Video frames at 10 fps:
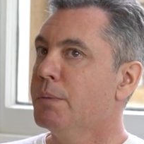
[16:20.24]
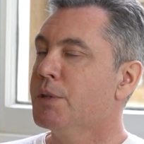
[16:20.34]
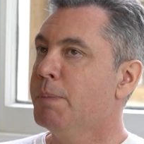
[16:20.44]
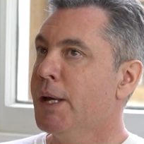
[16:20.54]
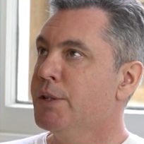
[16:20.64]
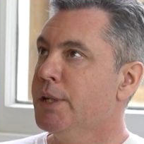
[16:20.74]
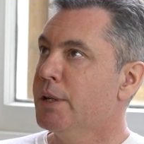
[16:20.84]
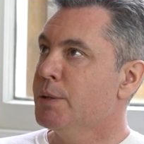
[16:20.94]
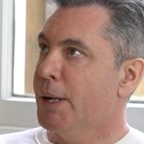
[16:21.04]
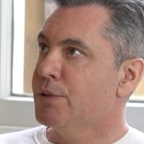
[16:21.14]

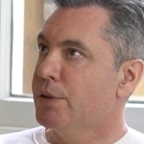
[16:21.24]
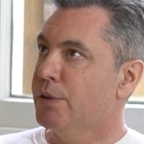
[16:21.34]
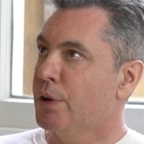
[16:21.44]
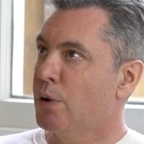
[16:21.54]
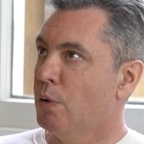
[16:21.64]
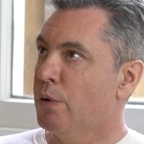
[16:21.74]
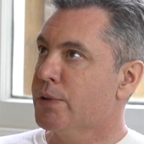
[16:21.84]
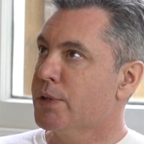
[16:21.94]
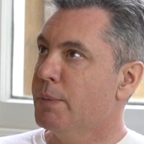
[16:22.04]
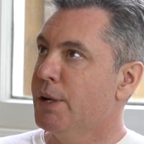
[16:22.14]
Depends on the
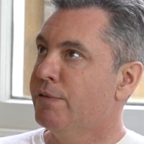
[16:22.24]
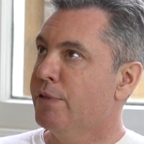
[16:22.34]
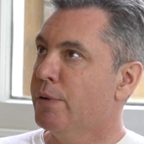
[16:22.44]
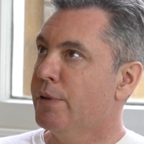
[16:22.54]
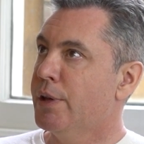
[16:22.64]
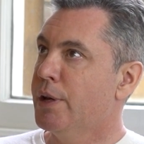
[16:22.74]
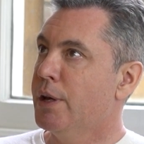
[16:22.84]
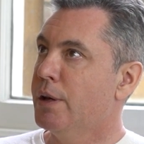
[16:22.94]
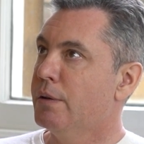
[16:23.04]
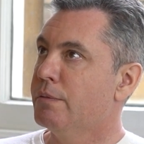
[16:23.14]
course. I mean, for
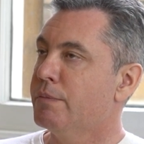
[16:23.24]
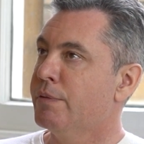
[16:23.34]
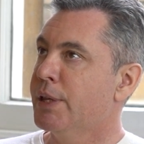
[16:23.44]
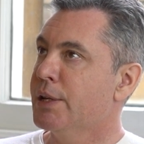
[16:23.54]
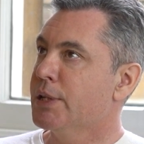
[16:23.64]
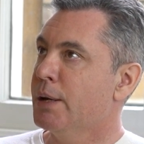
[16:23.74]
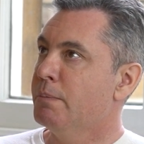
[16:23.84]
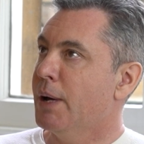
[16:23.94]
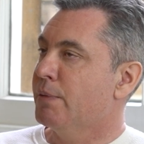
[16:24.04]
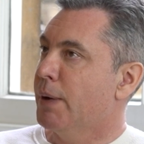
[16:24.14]
the things like
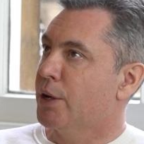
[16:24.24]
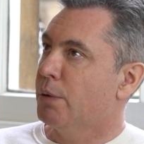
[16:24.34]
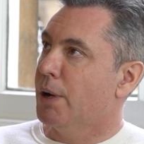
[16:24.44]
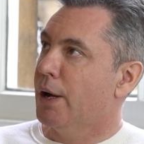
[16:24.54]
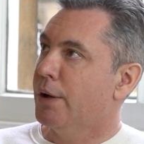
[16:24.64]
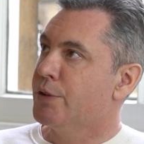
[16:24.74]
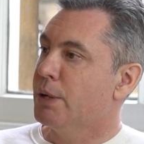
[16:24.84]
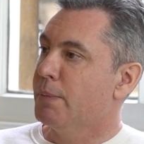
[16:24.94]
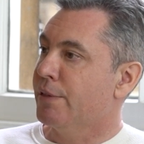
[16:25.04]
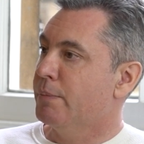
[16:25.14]
mathematical biology,
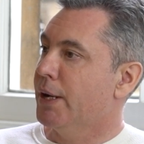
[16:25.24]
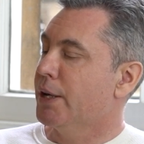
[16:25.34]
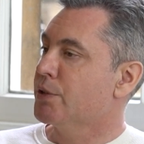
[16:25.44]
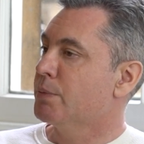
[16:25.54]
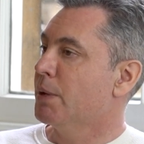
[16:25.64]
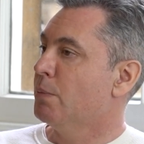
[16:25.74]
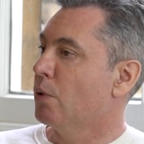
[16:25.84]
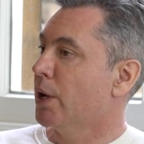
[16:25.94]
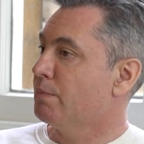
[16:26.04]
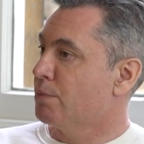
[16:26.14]
mathematics be
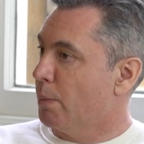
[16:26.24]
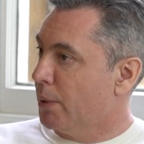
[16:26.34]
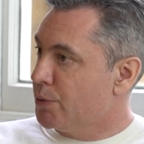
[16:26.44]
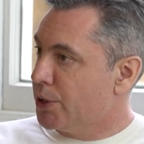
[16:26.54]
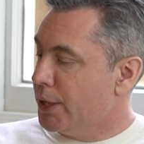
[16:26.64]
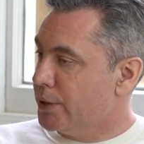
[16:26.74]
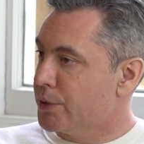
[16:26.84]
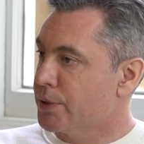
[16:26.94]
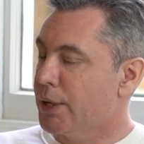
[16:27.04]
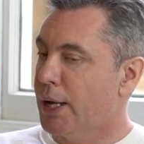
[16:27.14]
more like problem
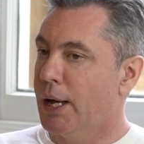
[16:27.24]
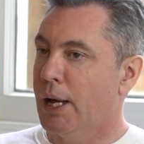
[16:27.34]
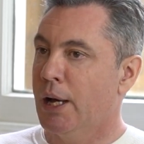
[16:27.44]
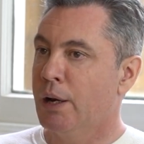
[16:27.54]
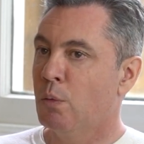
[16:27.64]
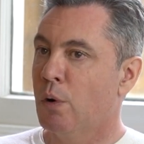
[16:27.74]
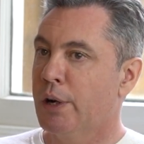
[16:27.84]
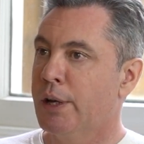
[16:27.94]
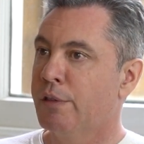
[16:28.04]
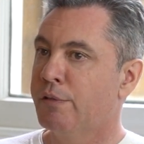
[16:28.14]
sheets and
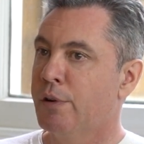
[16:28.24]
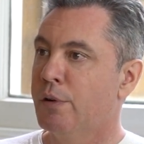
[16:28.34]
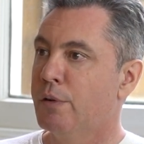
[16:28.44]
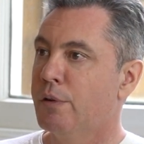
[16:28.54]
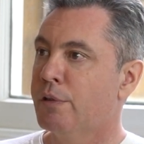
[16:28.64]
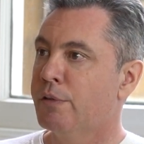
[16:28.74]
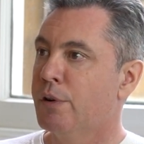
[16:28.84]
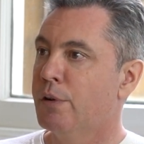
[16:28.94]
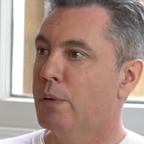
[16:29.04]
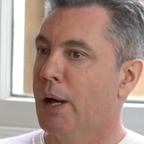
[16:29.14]
working through
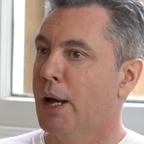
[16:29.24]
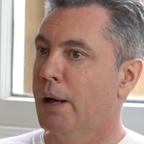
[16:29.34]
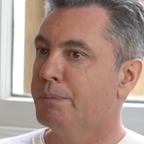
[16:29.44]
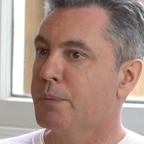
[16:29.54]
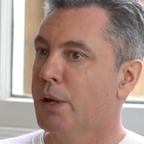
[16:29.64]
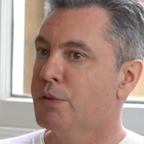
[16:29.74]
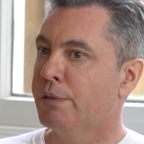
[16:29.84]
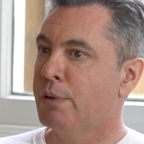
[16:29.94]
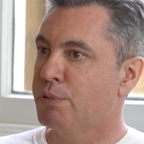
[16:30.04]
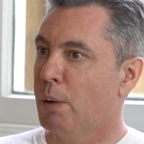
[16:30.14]

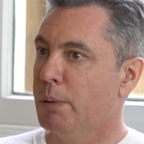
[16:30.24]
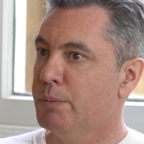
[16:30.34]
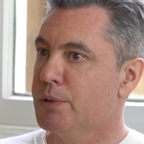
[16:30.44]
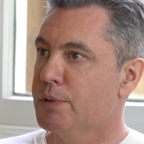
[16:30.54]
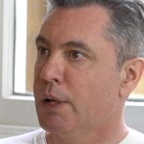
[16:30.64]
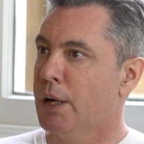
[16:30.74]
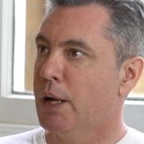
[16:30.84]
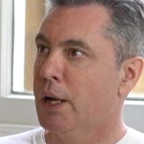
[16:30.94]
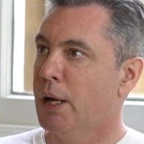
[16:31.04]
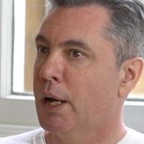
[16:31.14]
different problems
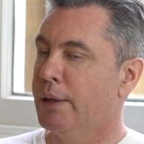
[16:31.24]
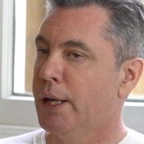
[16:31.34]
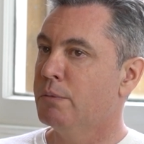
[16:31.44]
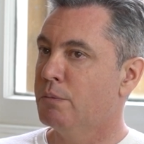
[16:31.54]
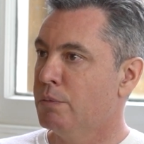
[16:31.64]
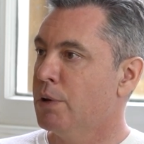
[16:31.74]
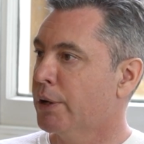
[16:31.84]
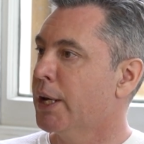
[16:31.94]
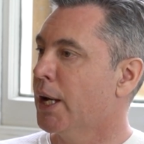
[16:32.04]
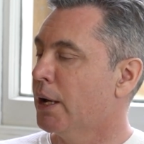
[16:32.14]
and then
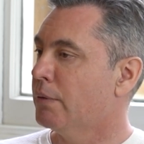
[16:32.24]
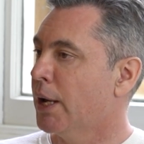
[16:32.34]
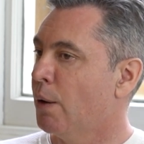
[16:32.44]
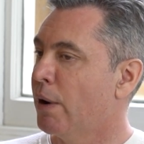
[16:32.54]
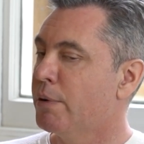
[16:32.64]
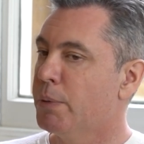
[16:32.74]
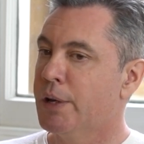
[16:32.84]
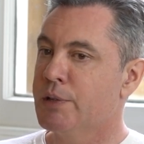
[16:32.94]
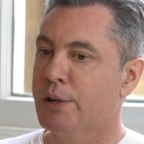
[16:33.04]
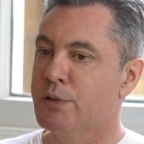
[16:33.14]
looking at how
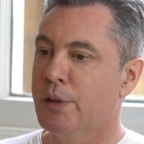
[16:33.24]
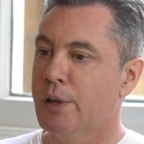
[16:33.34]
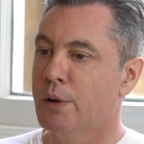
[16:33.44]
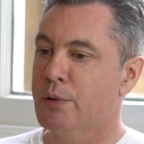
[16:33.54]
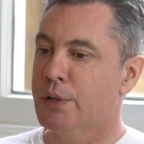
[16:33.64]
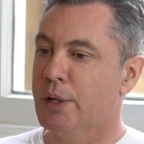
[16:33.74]
everybody's answered those.